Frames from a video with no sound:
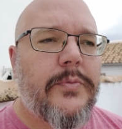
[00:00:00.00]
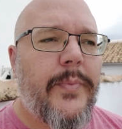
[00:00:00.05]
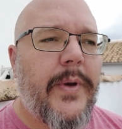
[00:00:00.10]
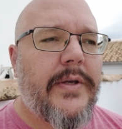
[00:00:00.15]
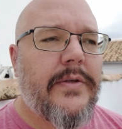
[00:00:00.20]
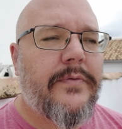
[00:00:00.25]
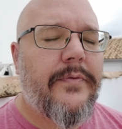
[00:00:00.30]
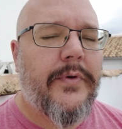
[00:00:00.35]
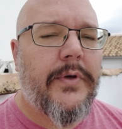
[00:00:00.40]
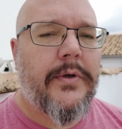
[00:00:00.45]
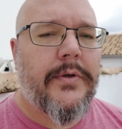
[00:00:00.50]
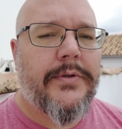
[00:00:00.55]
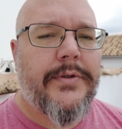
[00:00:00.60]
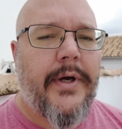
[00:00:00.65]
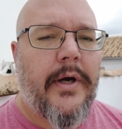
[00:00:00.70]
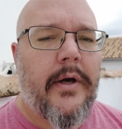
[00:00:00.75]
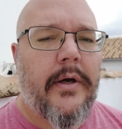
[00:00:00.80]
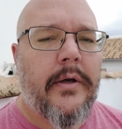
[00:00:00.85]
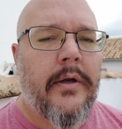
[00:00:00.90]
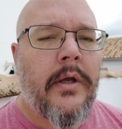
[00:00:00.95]
space for your
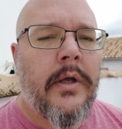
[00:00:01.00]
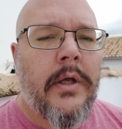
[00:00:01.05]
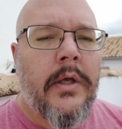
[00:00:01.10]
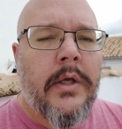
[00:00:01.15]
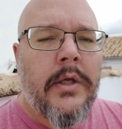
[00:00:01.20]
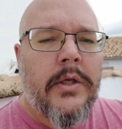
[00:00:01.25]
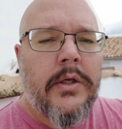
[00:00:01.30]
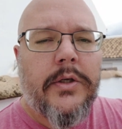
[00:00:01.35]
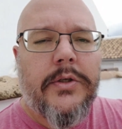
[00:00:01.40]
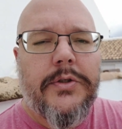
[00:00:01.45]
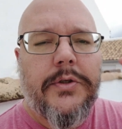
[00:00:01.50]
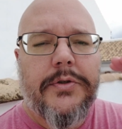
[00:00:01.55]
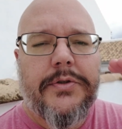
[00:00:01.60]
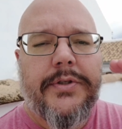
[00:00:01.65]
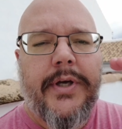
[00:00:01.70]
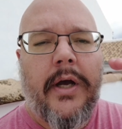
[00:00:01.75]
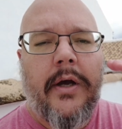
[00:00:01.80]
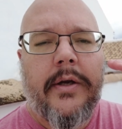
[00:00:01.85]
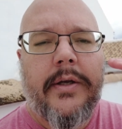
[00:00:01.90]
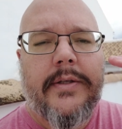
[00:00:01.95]
tongue, because your
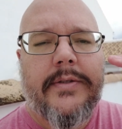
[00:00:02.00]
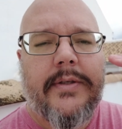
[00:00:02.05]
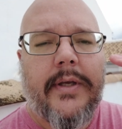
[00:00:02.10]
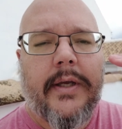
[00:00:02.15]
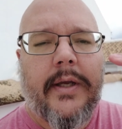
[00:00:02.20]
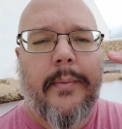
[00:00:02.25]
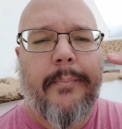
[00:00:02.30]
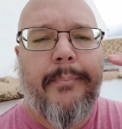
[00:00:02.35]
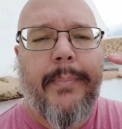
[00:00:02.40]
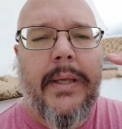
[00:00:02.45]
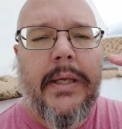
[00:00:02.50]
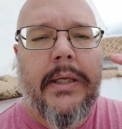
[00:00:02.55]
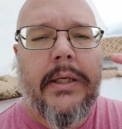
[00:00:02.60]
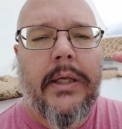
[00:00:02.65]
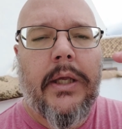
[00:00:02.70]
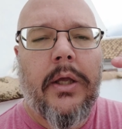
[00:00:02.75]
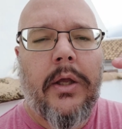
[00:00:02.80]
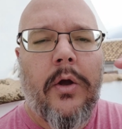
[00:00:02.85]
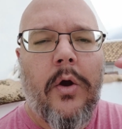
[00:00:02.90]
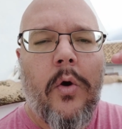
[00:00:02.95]
tongue is like a
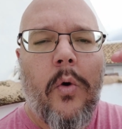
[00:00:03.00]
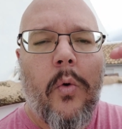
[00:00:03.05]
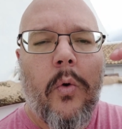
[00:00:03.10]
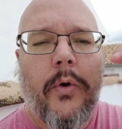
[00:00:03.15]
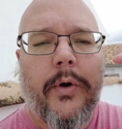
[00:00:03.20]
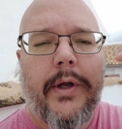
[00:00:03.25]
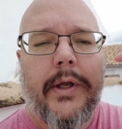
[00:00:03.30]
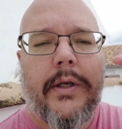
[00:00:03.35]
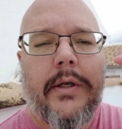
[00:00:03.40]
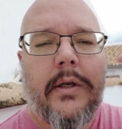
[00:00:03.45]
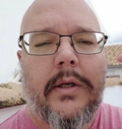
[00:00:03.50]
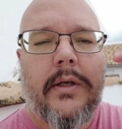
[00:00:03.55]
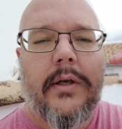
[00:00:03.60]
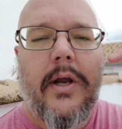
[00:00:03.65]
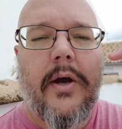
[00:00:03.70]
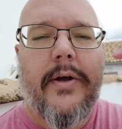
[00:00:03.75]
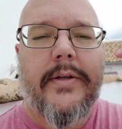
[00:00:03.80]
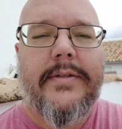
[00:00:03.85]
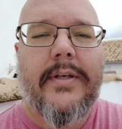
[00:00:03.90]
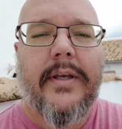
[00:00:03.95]
big organ, you
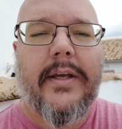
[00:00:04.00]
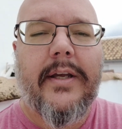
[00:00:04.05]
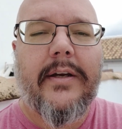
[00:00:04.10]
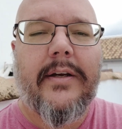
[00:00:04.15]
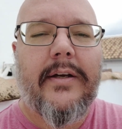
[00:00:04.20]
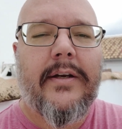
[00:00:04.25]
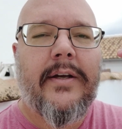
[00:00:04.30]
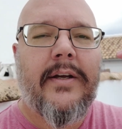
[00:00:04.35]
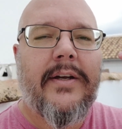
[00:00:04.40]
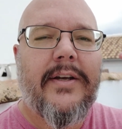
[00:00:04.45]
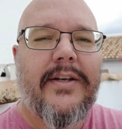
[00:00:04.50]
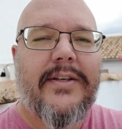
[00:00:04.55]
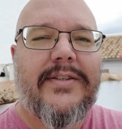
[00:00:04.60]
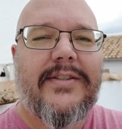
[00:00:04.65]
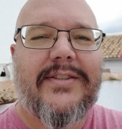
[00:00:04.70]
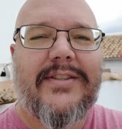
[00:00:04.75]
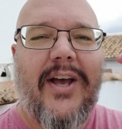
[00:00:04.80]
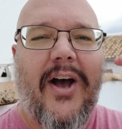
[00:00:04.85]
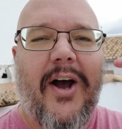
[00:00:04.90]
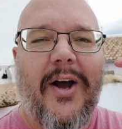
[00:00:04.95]
know, it's like a
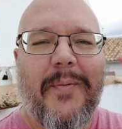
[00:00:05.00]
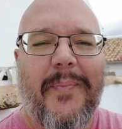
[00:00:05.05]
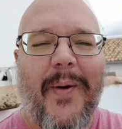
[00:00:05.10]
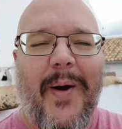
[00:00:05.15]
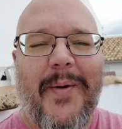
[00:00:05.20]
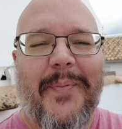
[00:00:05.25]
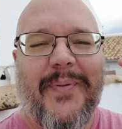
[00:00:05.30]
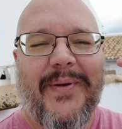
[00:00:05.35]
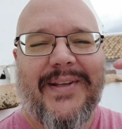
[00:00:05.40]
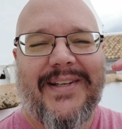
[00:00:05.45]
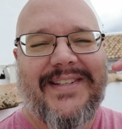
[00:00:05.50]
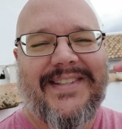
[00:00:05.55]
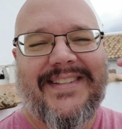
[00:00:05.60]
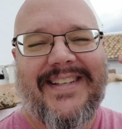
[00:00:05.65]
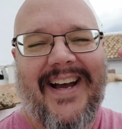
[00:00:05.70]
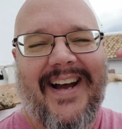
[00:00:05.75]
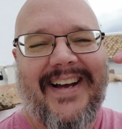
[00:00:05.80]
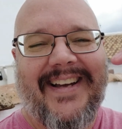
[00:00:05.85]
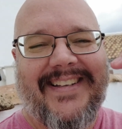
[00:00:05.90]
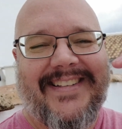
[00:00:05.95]
sock puppet
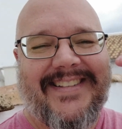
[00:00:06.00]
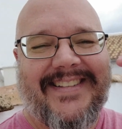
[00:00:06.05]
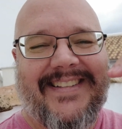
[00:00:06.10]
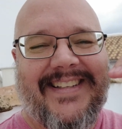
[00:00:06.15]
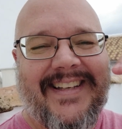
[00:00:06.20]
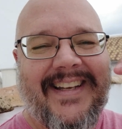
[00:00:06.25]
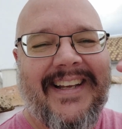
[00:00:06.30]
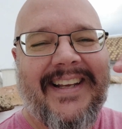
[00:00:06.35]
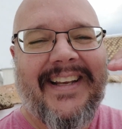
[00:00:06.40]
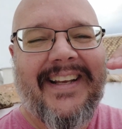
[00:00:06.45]
sized